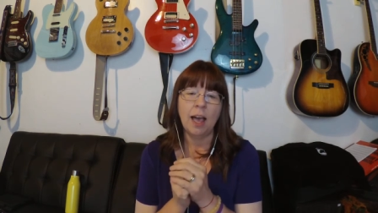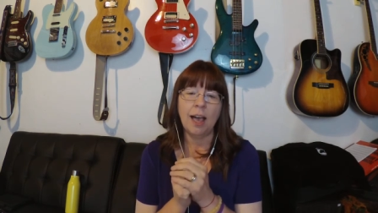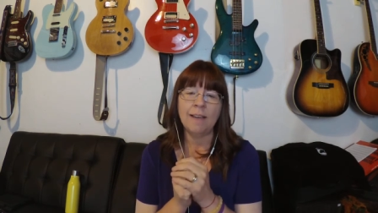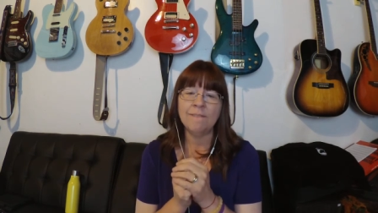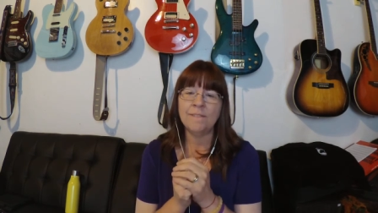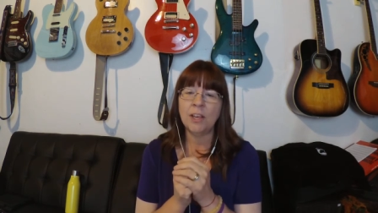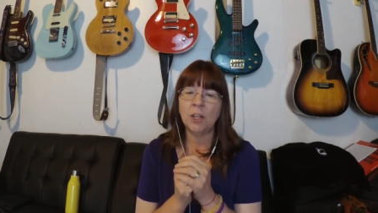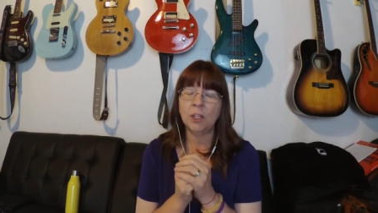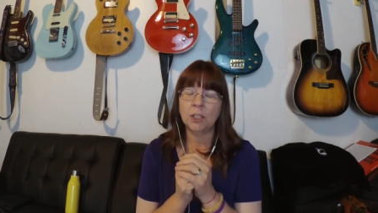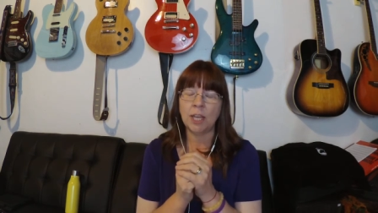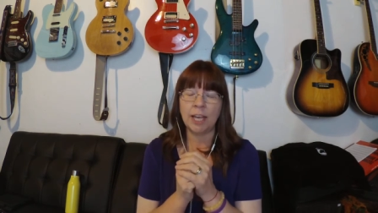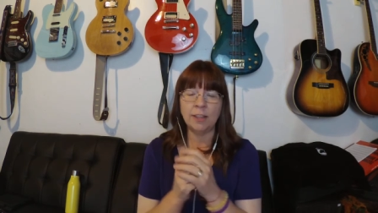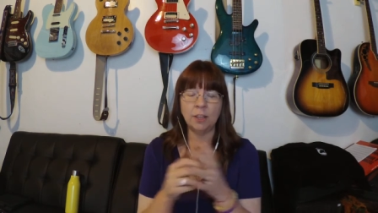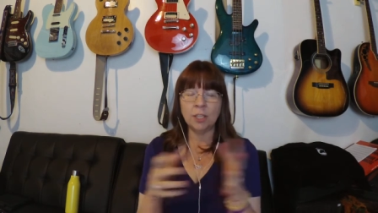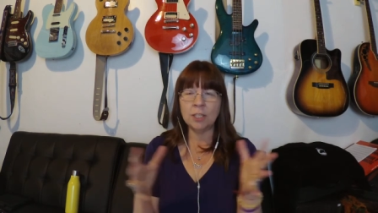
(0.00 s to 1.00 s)
I felt
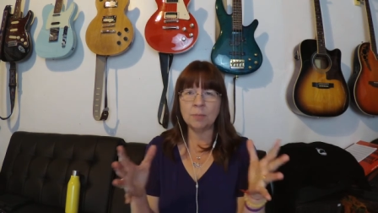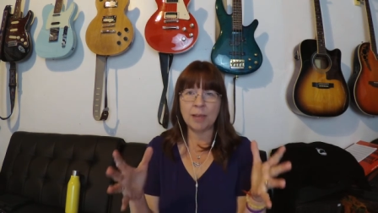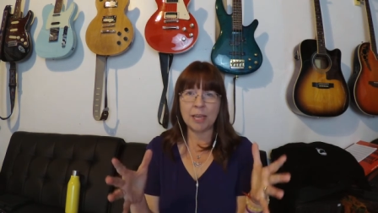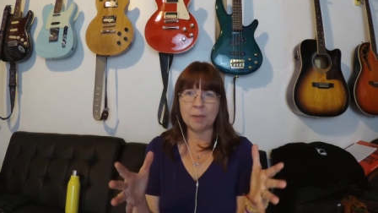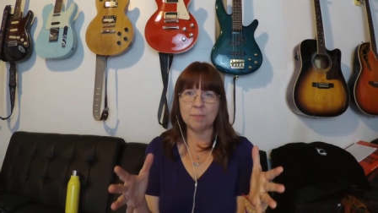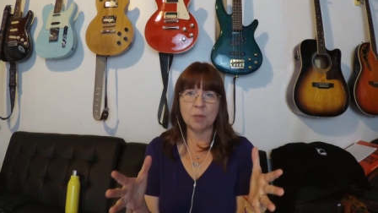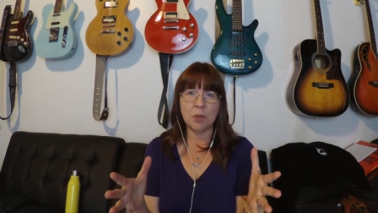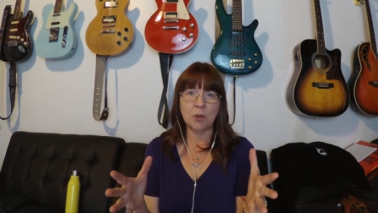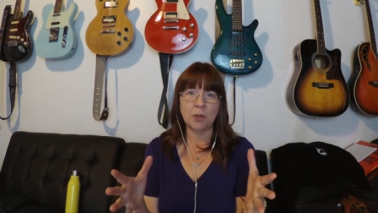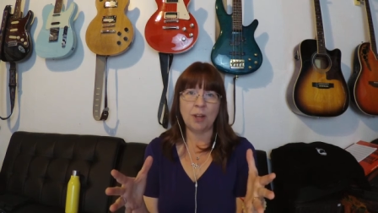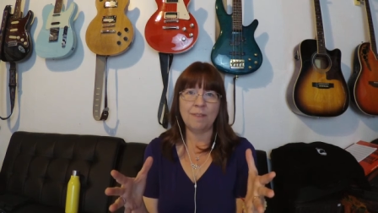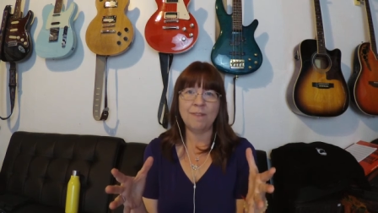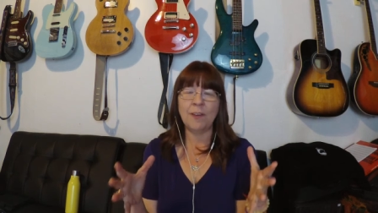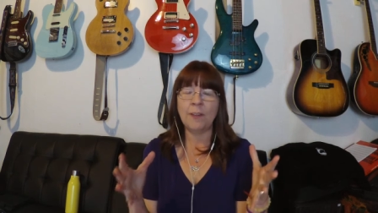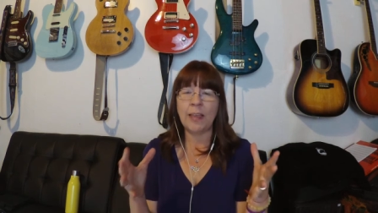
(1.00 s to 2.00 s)
I looked at my computer and
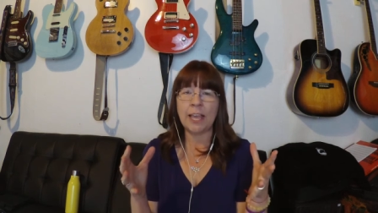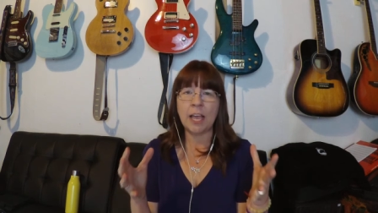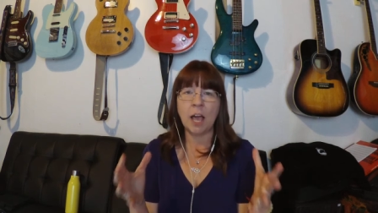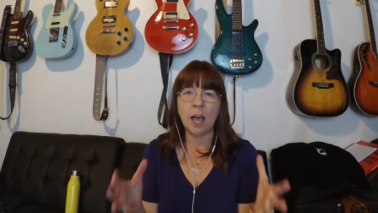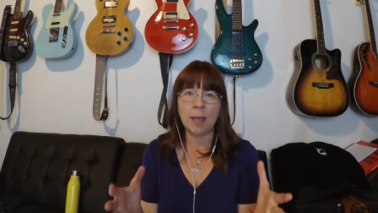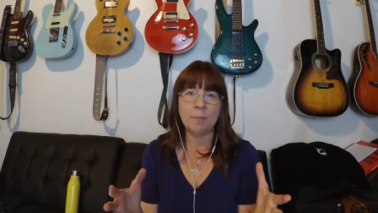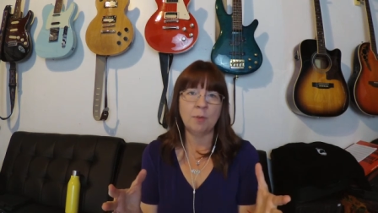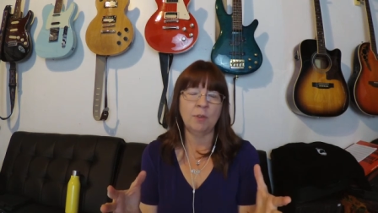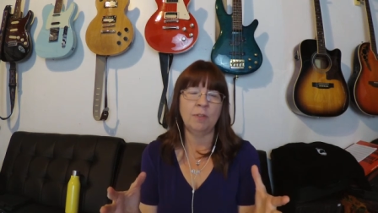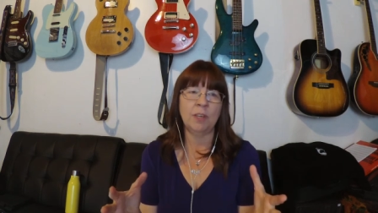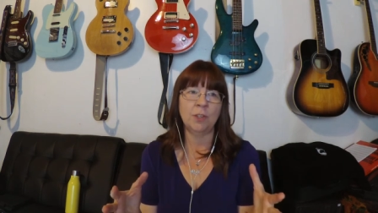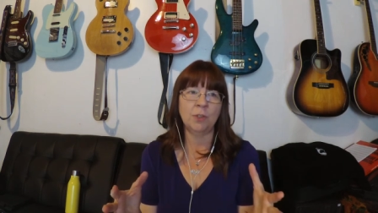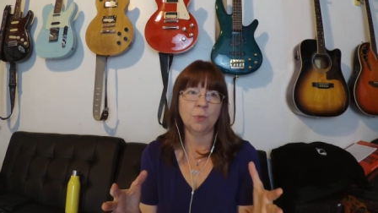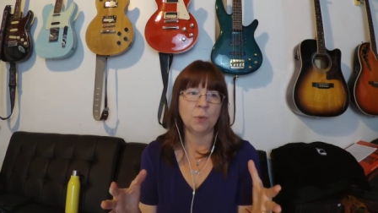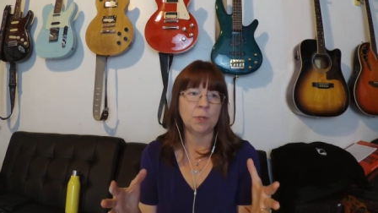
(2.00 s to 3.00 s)
I felt like
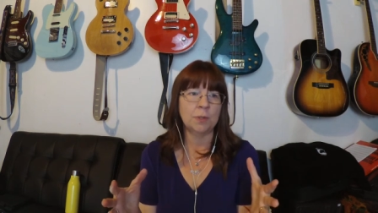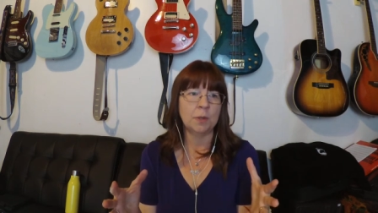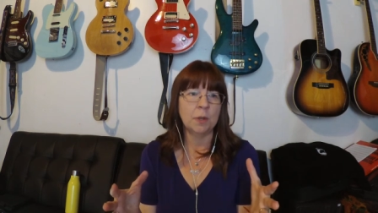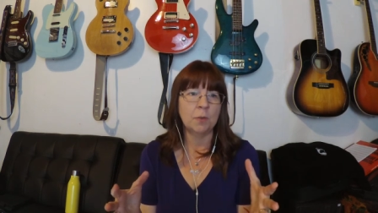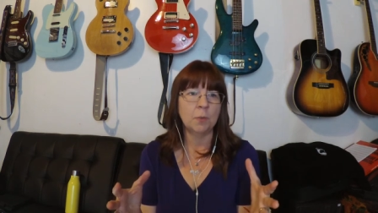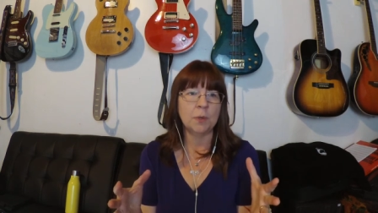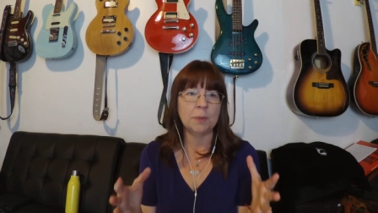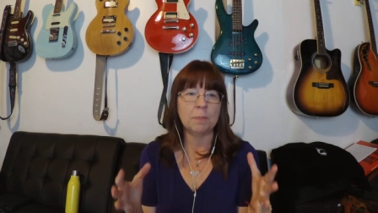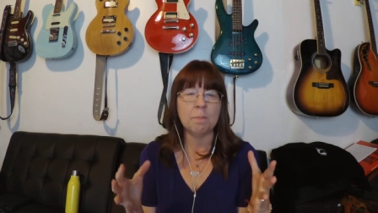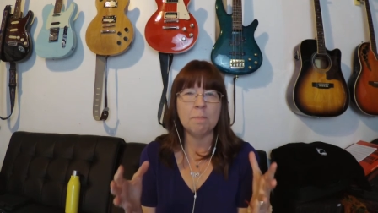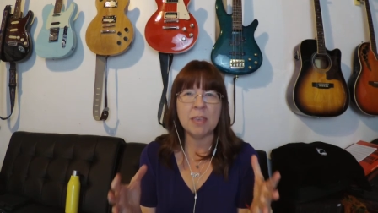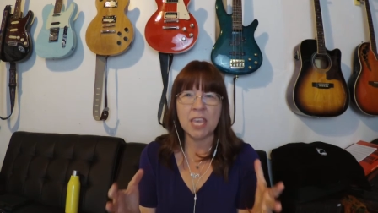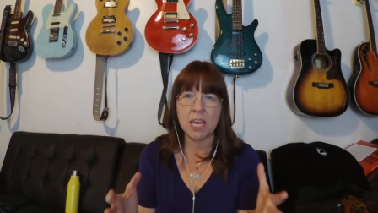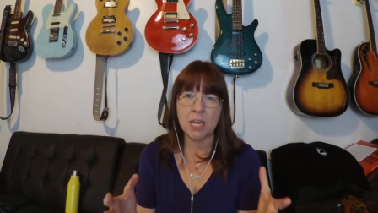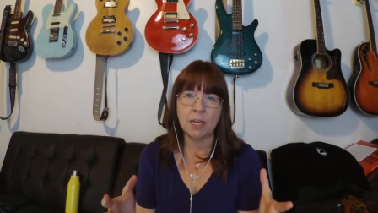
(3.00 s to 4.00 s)
iMovies was was
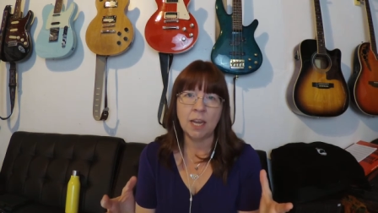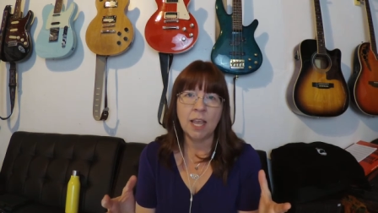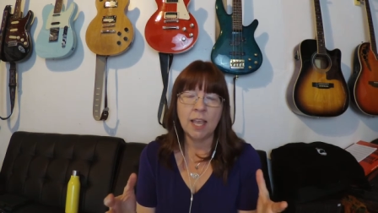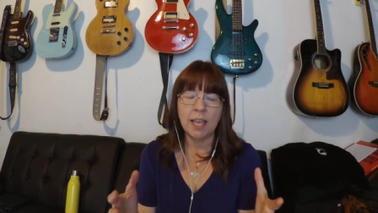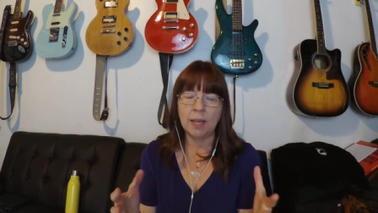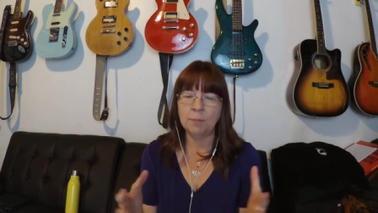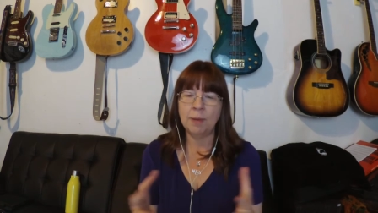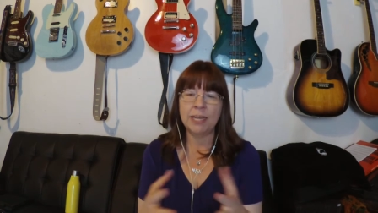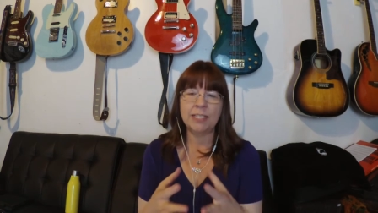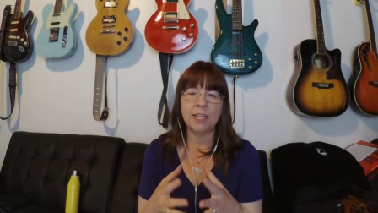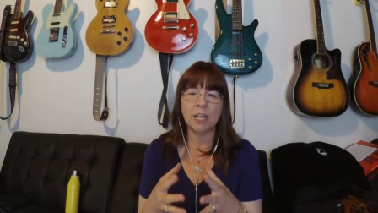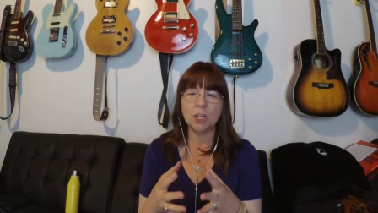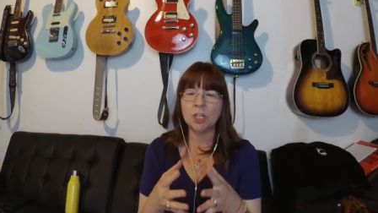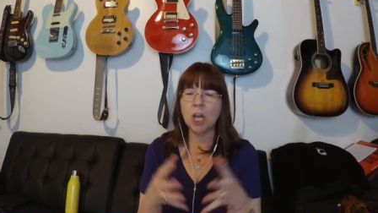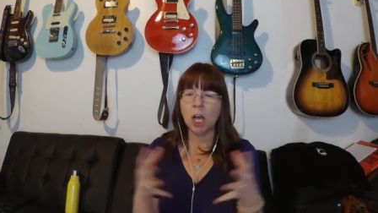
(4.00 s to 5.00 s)
mean and my
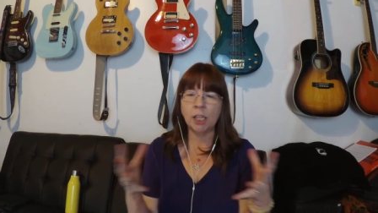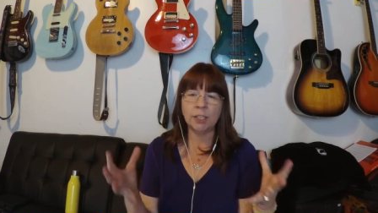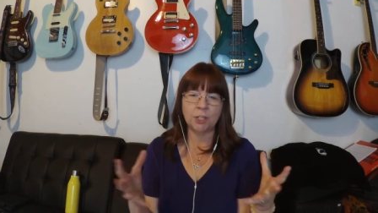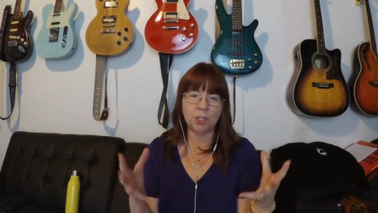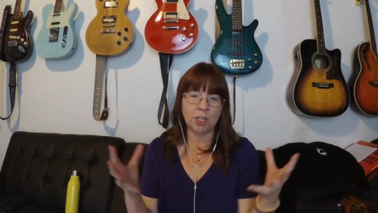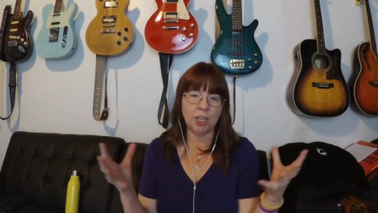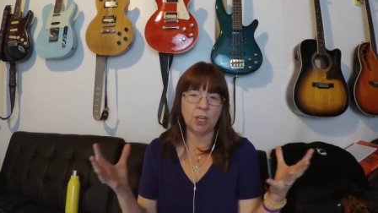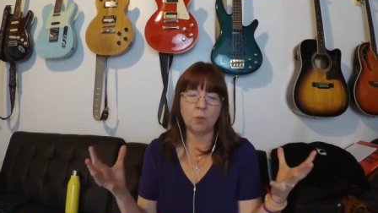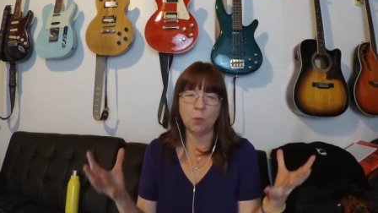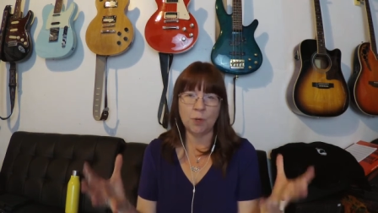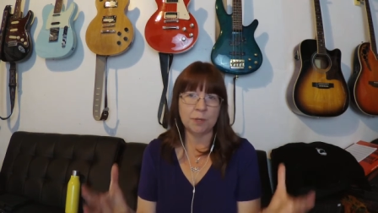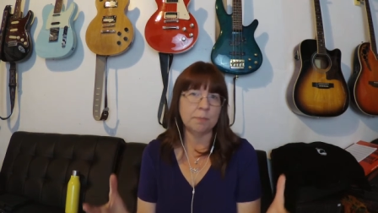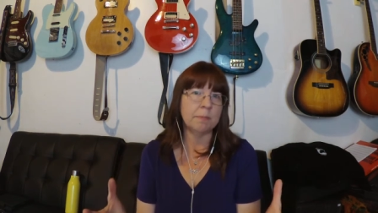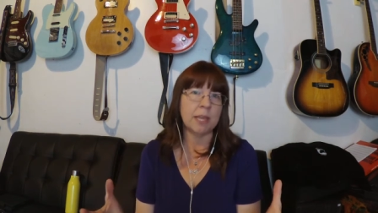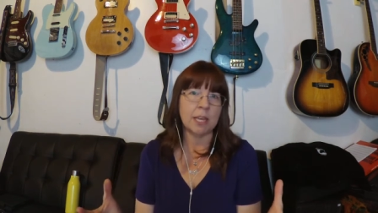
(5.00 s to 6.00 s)
technology
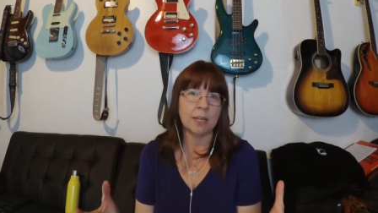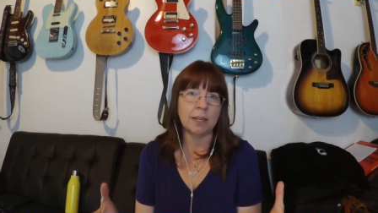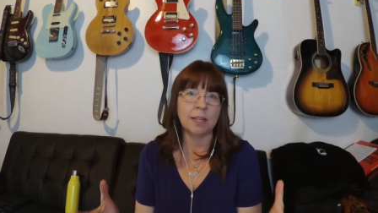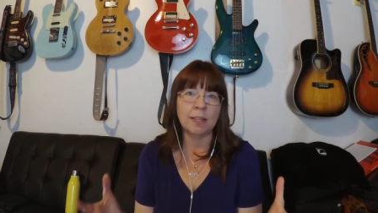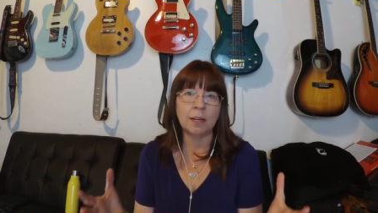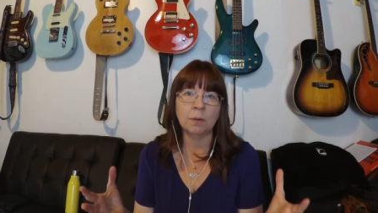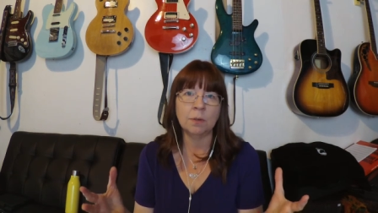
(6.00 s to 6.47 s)
was mean and that it